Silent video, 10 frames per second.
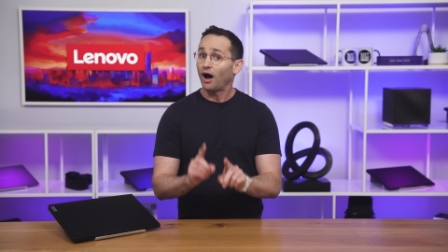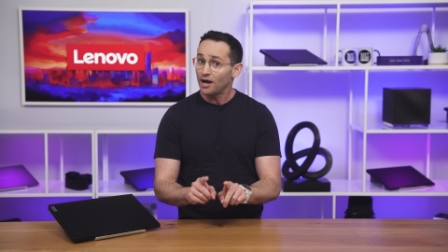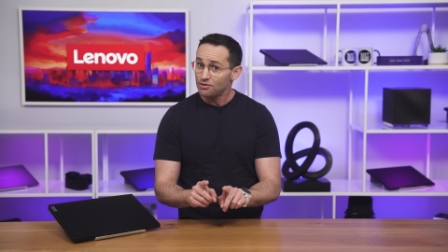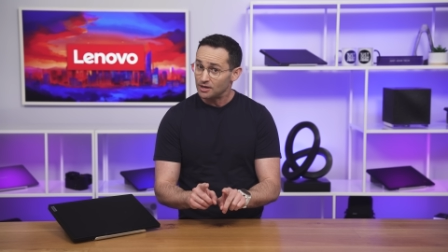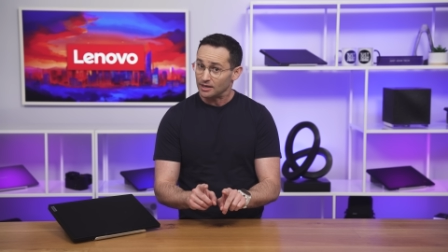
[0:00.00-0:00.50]

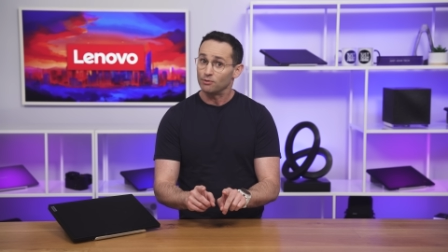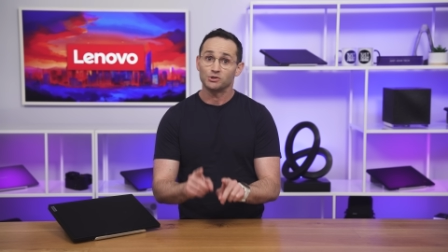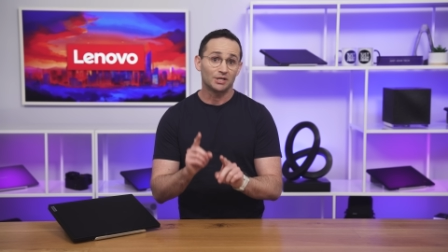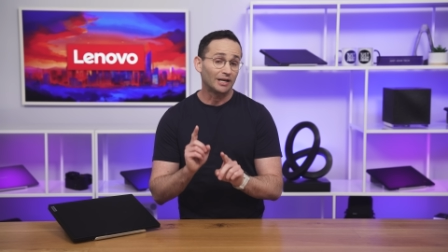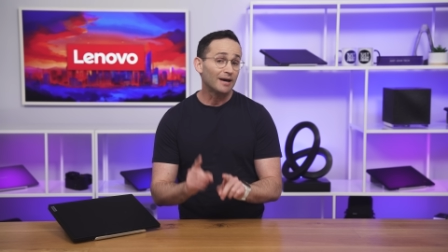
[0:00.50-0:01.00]
I think it
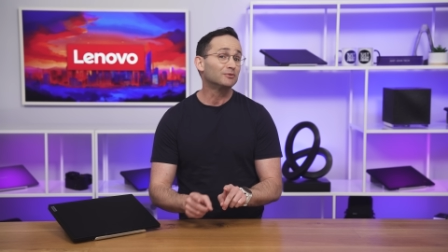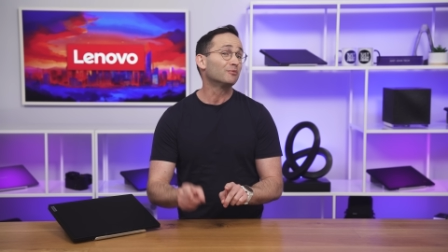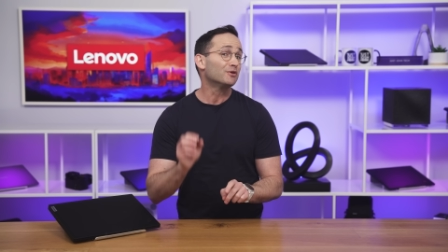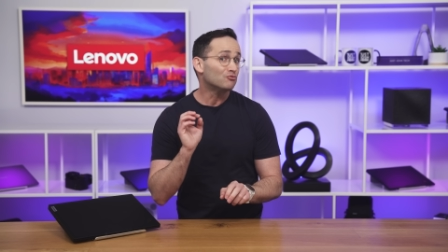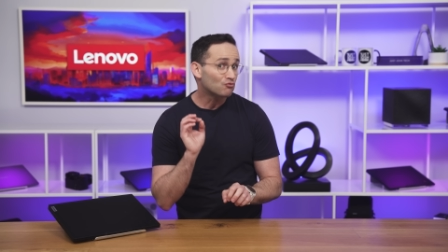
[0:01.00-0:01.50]
was the
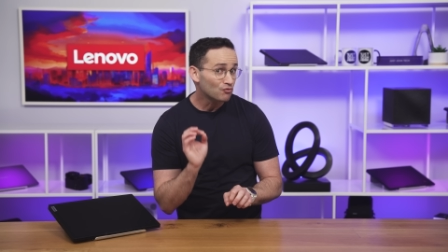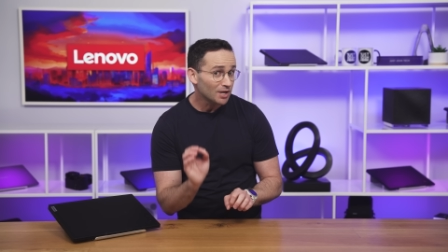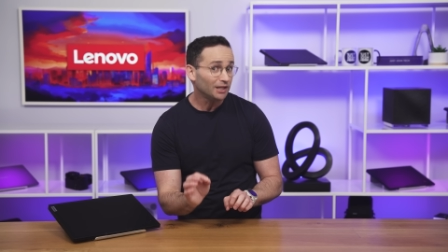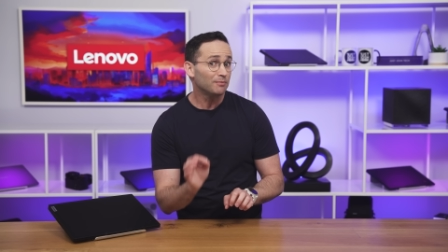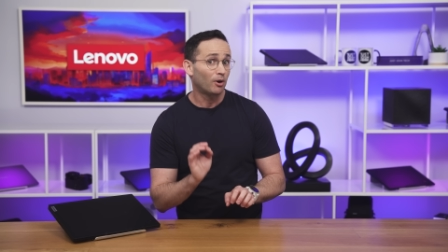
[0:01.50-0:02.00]
laptop that
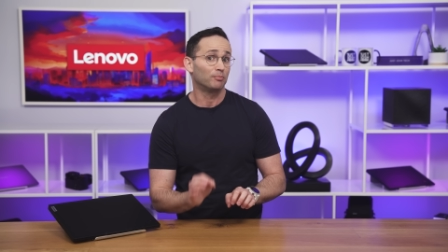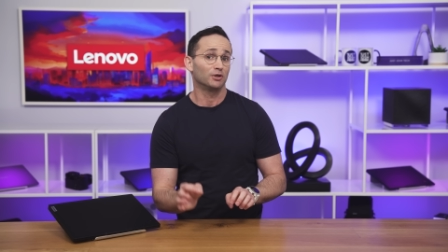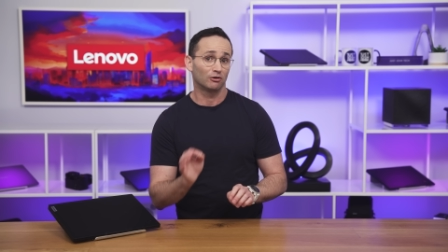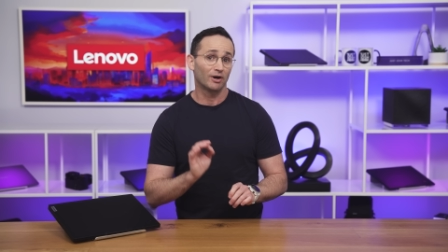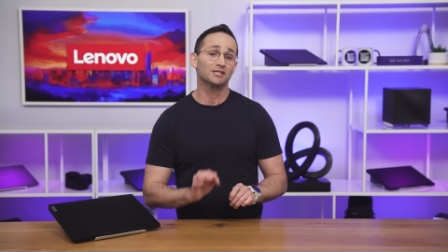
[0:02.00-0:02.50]
really
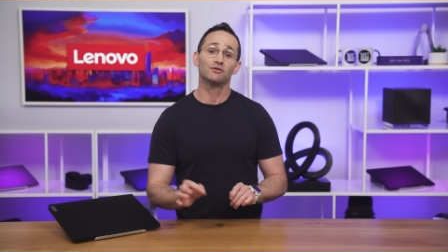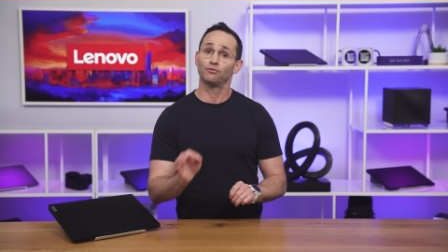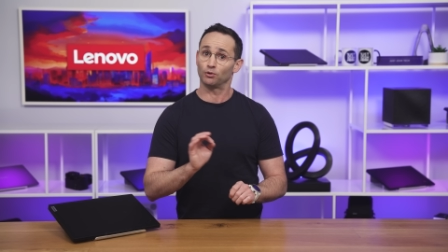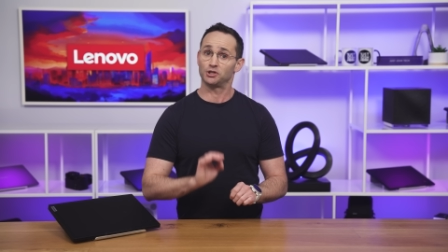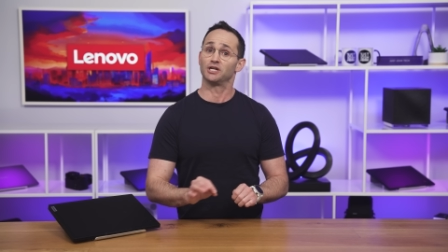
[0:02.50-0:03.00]
popularized the
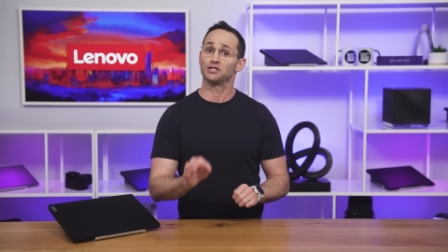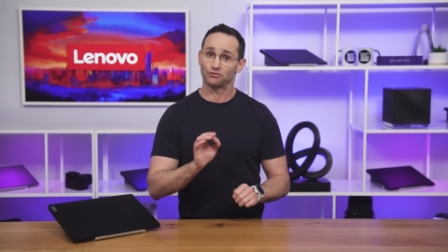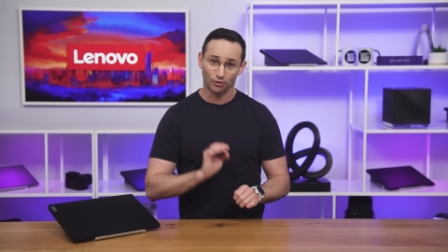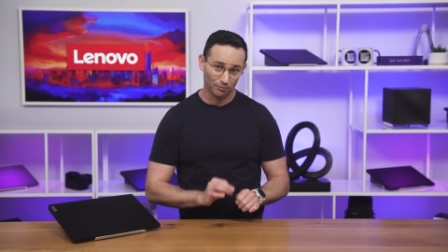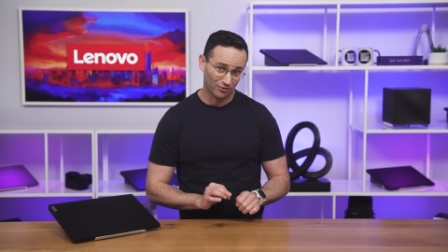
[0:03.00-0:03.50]
14 inch
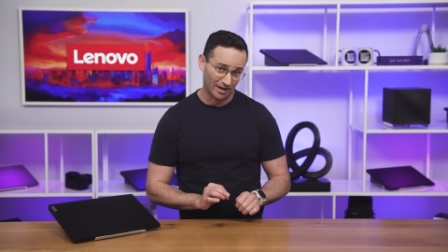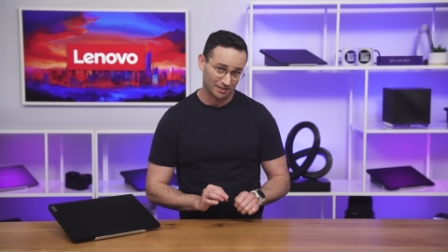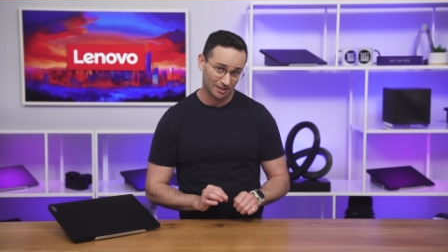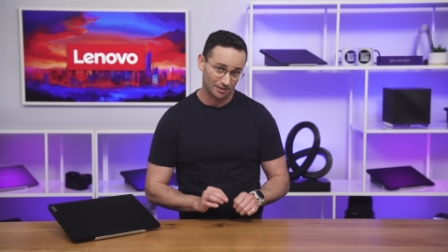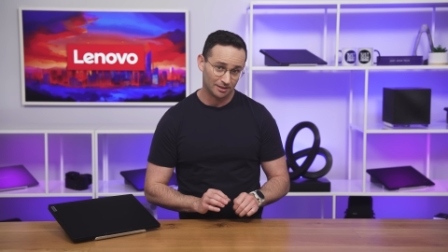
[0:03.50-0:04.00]
form
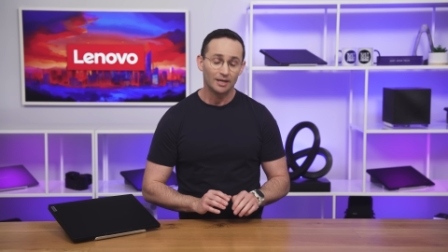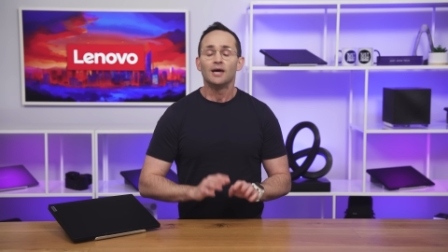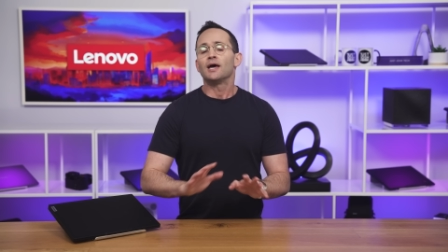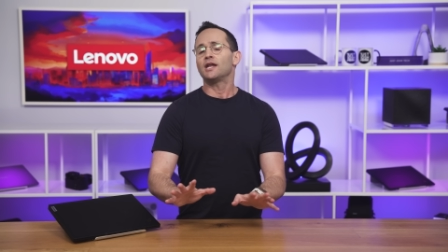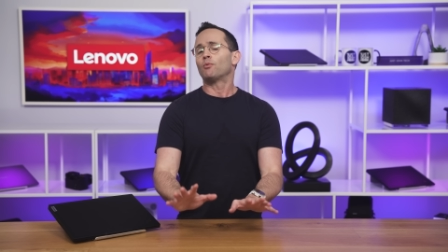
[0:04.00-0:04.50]
factor.
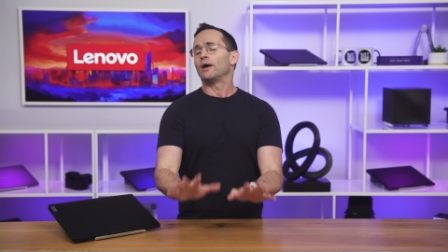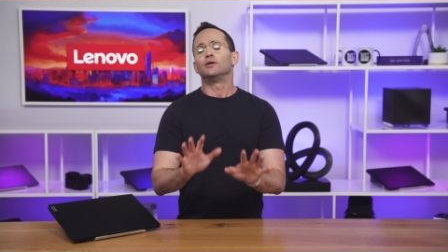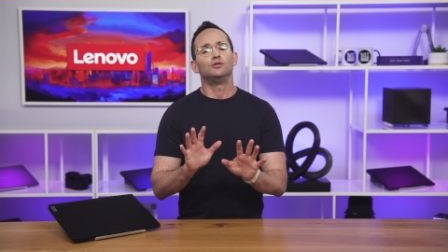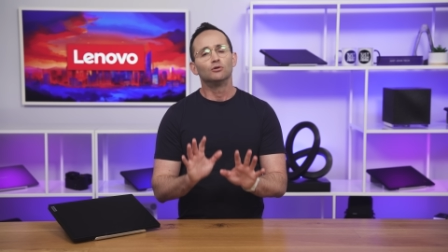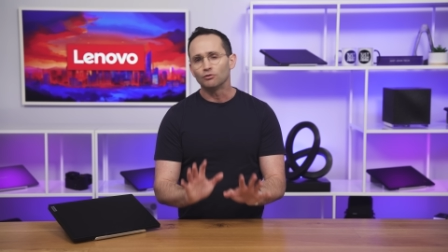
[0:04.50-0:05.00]
Anyway,
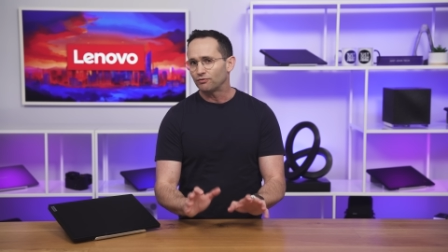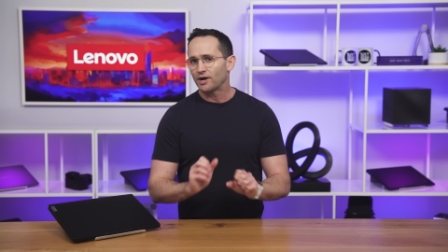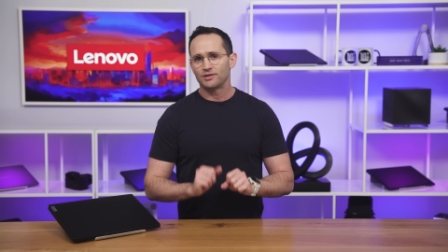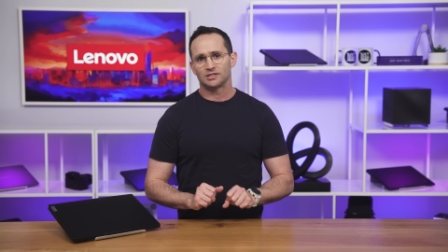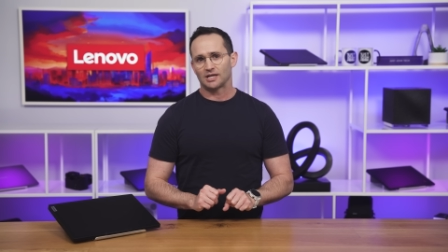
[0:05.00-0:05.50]
you'll
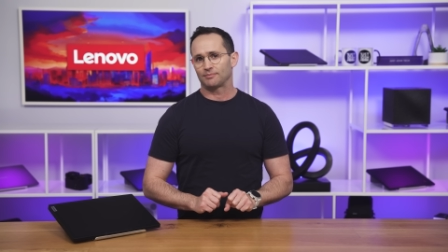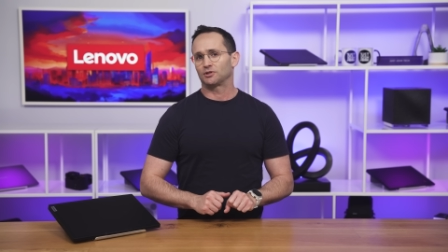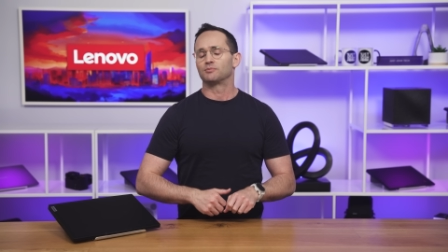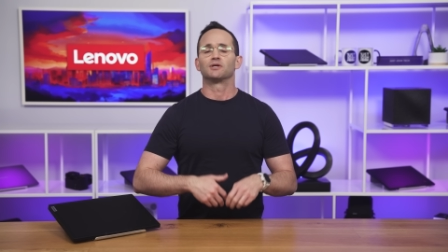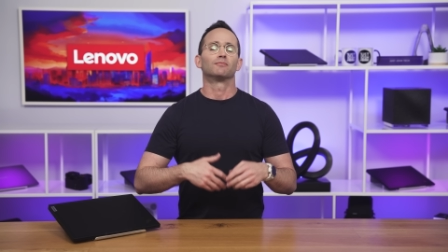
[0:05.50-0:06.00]
find these
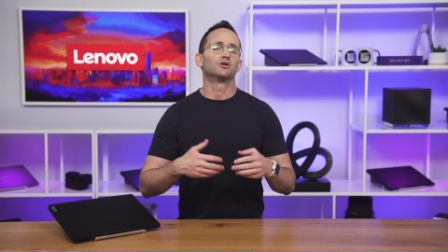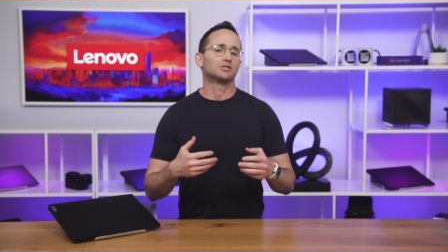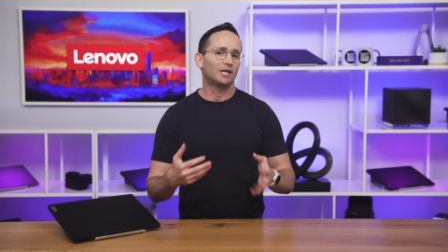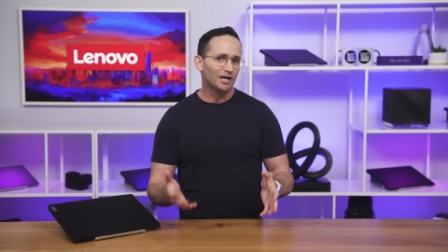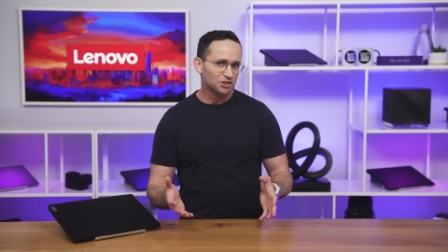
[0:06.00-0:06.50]
laptops at
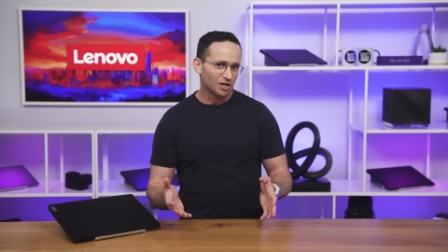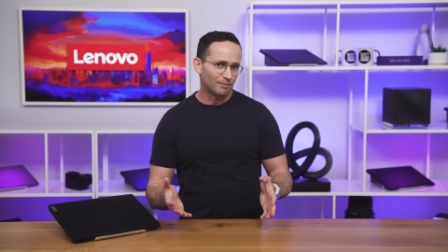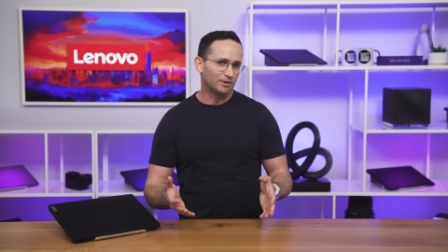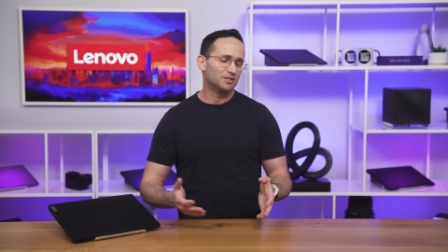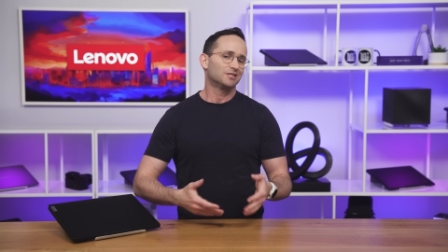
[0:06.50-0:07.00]
most large
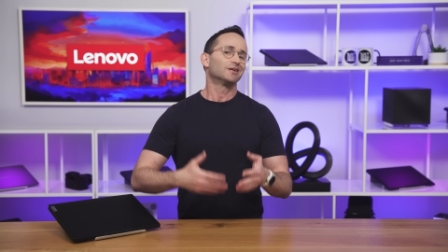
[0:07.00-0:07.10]
companies